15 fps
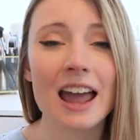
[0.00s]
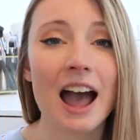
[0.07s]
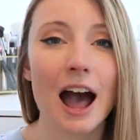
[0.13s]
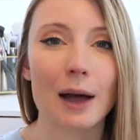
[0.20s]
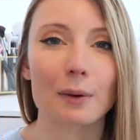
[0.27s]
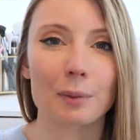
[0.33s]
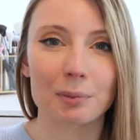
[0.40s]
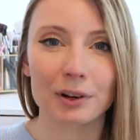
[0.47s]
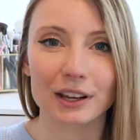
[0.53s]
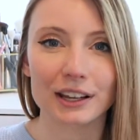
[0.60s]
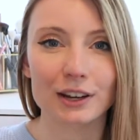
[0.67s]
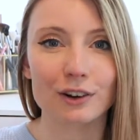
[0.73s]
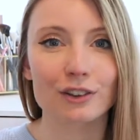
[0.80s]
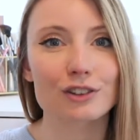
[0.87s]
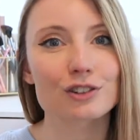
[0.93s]
I will put it
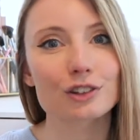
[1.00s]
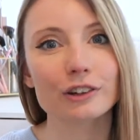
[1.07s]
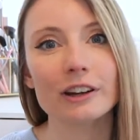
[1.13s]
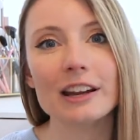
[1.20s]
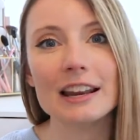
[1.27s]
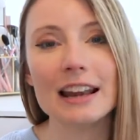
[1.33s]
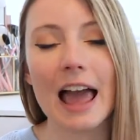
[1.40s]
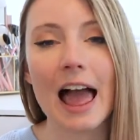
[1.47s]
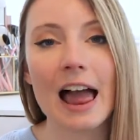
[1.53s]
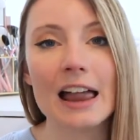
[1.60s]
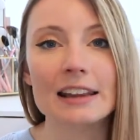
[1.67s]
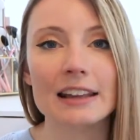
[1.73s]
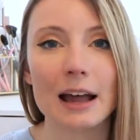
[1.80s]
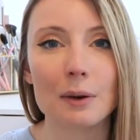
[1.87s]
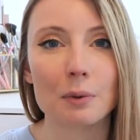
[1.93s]
here on the screen,
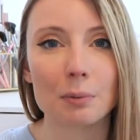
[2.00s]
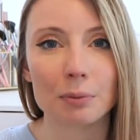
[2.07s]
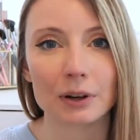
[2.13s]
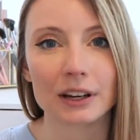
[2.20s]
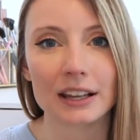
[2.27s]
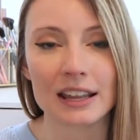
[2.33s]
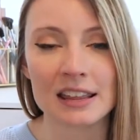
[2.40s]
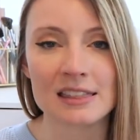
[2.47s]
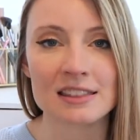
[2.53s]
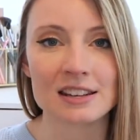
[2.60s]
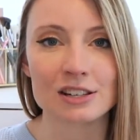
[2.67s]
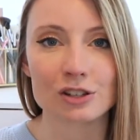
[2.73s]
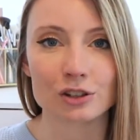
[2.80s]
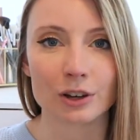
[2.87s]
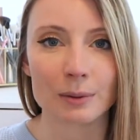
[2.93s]
and I will put it in the
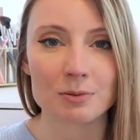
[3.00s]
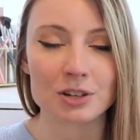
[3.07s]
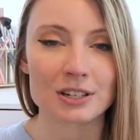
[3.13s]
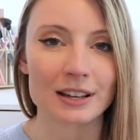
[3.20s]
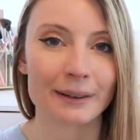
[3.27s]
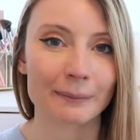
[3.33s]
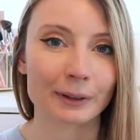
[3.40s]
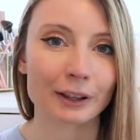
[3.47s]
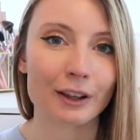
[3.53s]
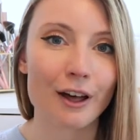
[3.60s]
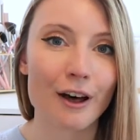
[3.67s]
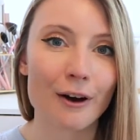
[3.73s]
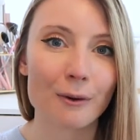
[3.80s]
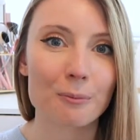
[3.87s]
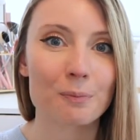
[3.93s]
description down
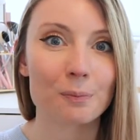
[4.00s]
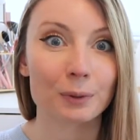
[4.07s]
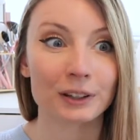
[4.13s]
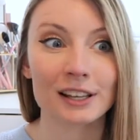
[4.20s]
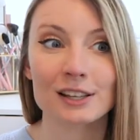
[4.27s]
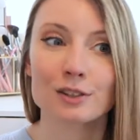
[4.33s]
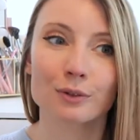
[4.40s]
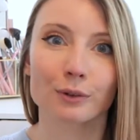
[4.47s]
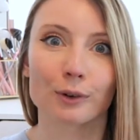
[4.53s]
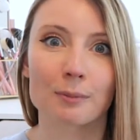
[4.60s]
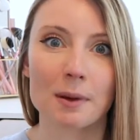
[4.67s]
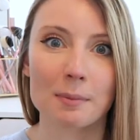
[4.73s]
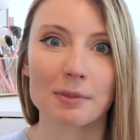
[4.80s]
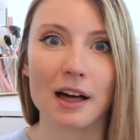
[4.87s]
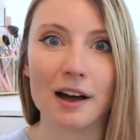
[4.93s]
below. Bliss for
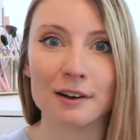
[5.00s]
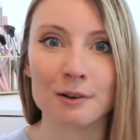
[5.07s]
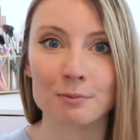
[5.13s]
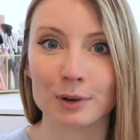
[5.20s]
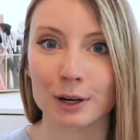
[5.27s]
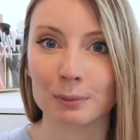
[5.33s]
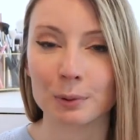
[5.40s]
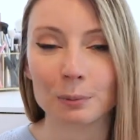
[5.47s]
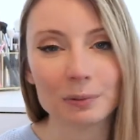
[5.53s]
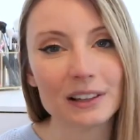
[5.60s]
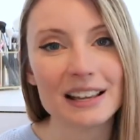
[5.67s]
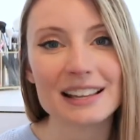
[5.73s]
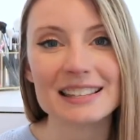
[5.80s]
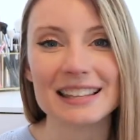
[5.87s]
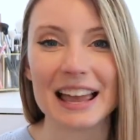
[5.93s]
my blog, Unbreakable
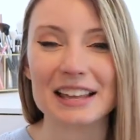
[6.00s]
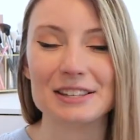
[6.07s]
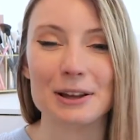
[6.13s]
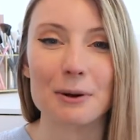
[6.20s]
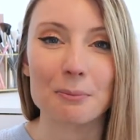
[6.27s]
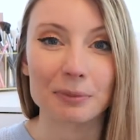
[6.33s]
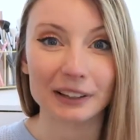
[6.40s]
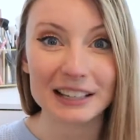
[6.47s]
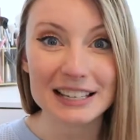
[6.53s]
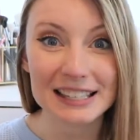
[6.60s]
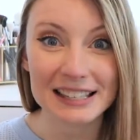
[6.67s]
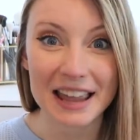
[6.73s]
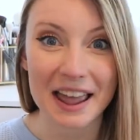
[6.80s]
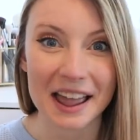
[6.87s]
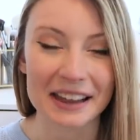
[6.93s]
Bliss, so
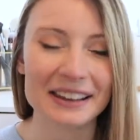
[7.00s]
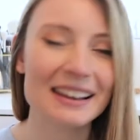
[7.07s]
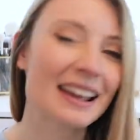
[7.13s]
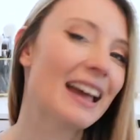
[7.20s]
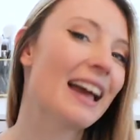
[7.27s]
BLISS10,